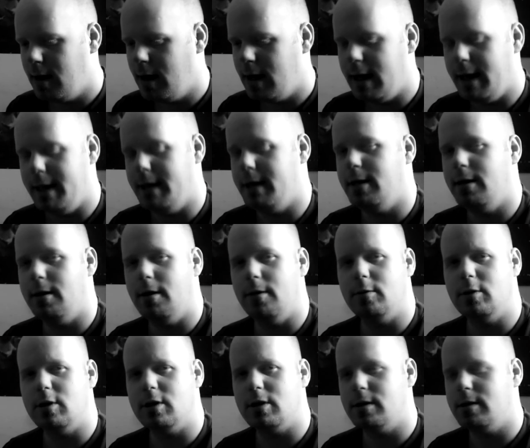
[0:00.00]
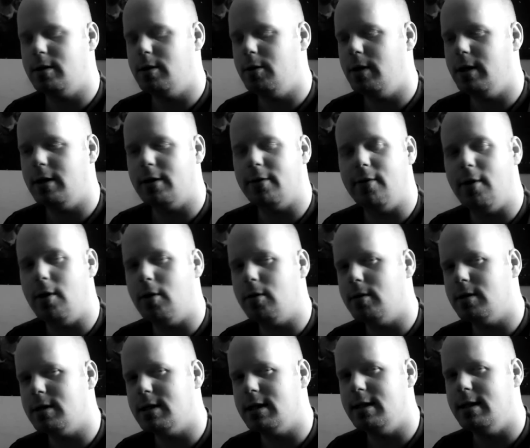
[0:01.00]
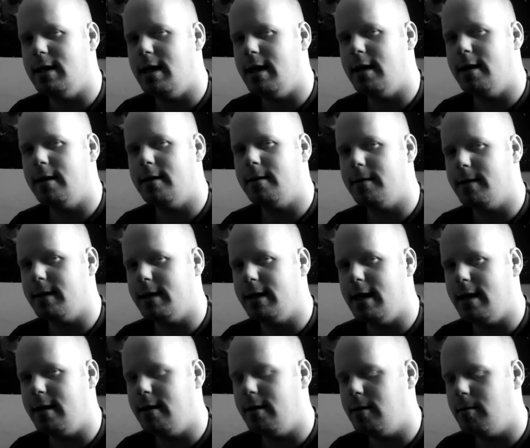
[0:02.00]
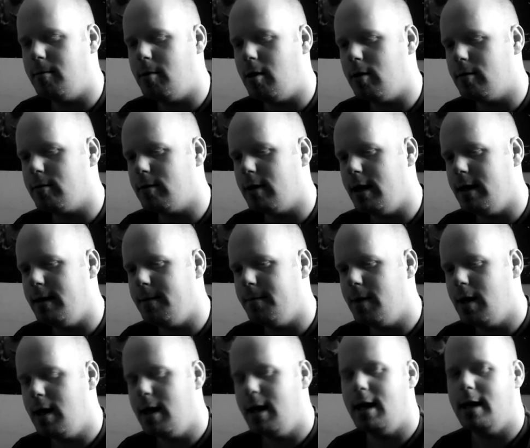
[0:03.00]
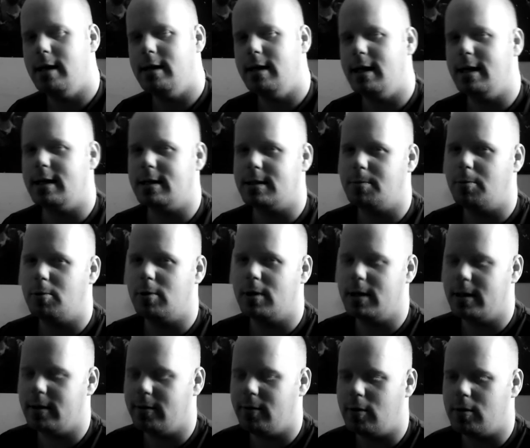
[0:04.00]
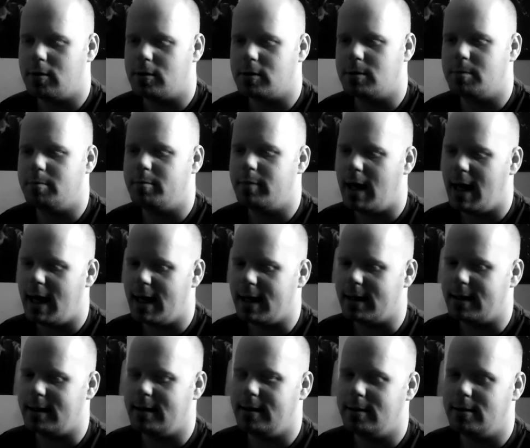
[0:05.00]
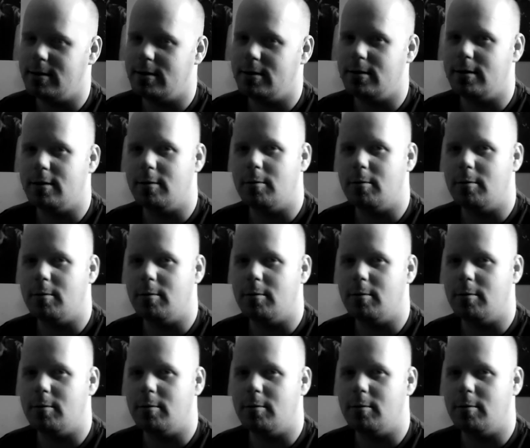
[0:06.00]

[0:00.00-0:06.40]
and just doing your vocals in there and getting them all right, and then exporting your vocals back into your